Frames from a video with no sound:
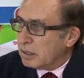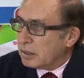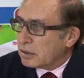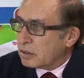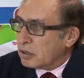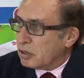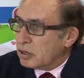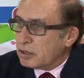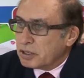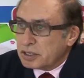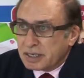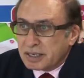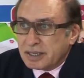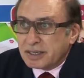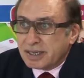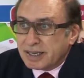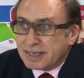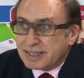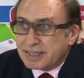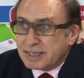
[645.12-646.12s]
content
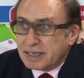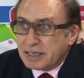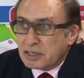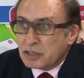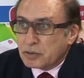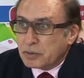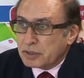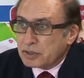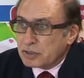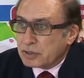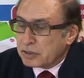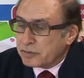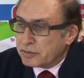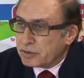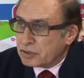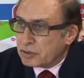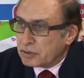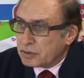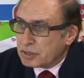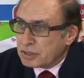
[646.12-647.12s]
they teach, what sort of
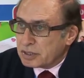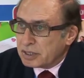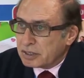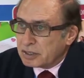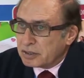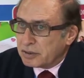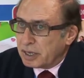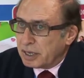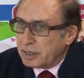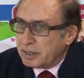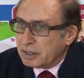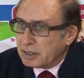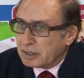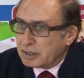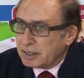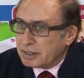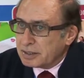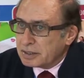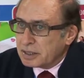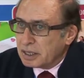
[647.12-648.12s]
resources. So I think it
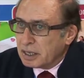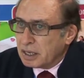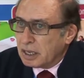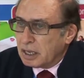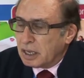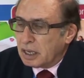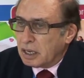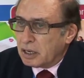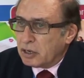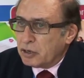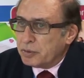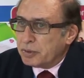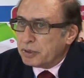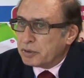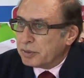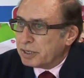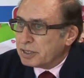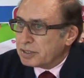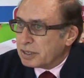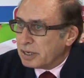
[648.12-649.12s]
does open
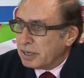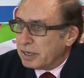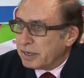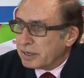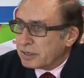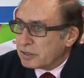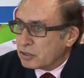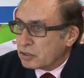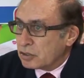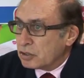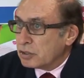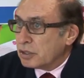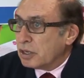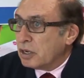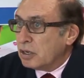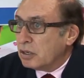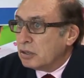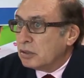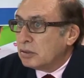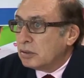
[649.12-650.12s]
one's eyes to the
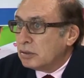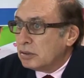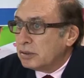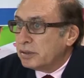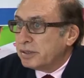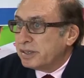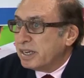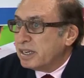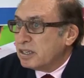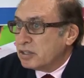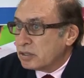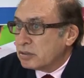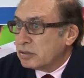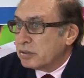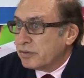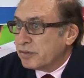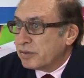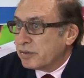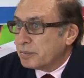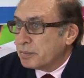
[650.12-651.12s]
whole nature
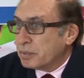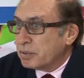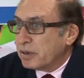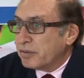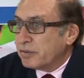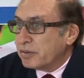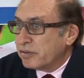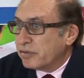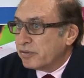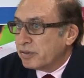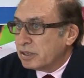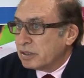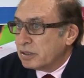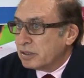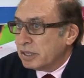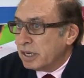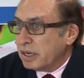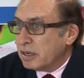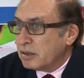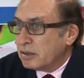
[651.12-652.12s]
of the field,
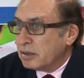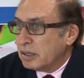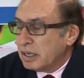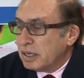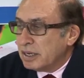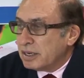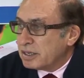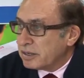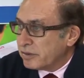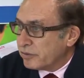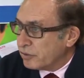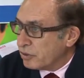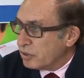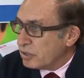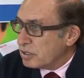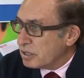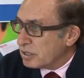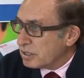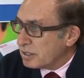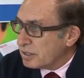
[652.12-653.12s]
how
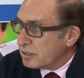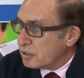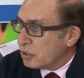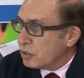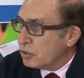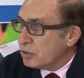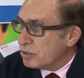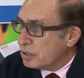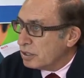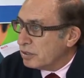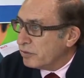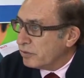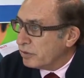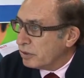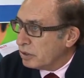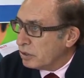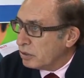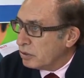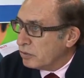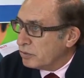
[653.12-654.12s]
diverse it is, who's
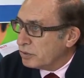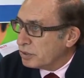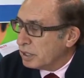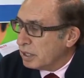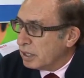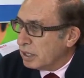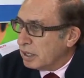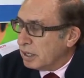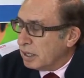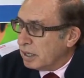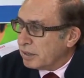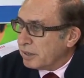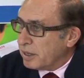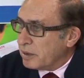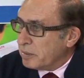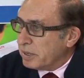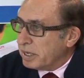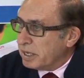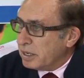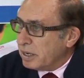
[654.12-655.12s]
involved. They
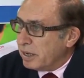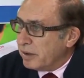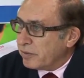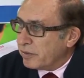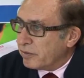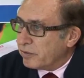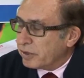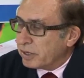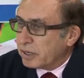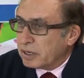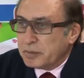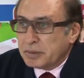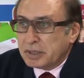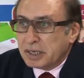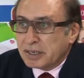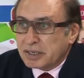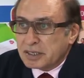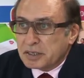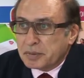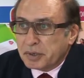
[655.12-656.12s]
may have a very limited
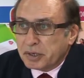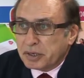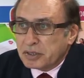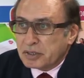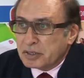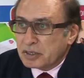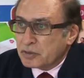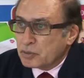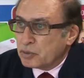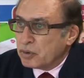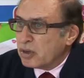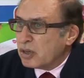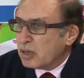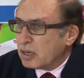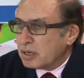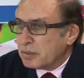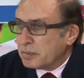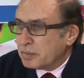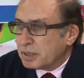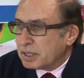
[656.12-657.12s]
experience just working
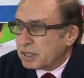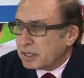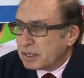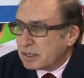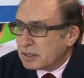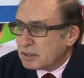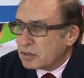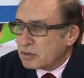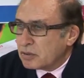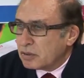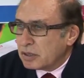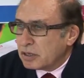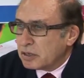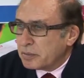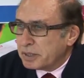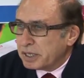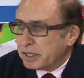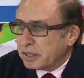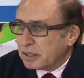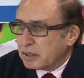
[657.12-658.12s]
in a particular school in a
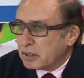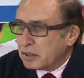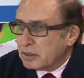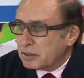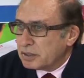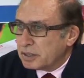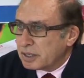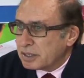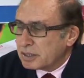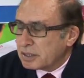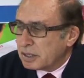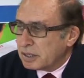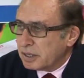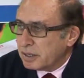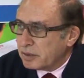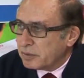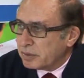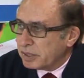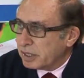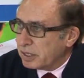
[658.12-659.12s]
particular context, and I
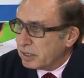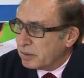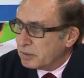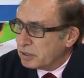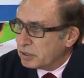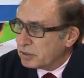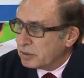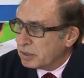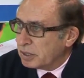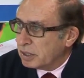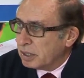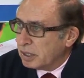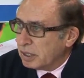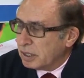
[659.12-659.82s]
think when they come to